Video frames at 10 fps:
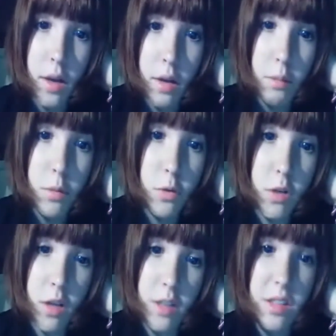music
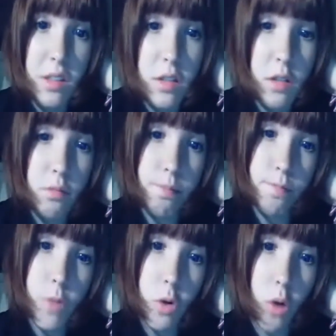lessons and
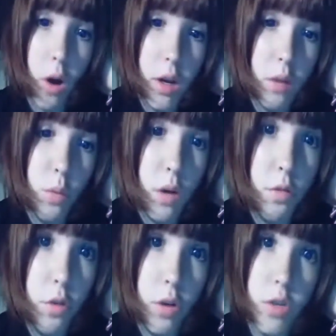karate and whatever
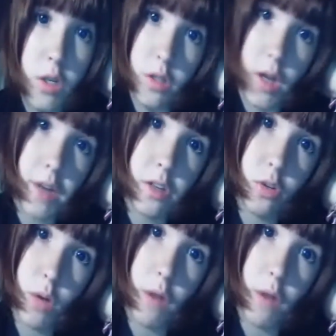else I decide to do after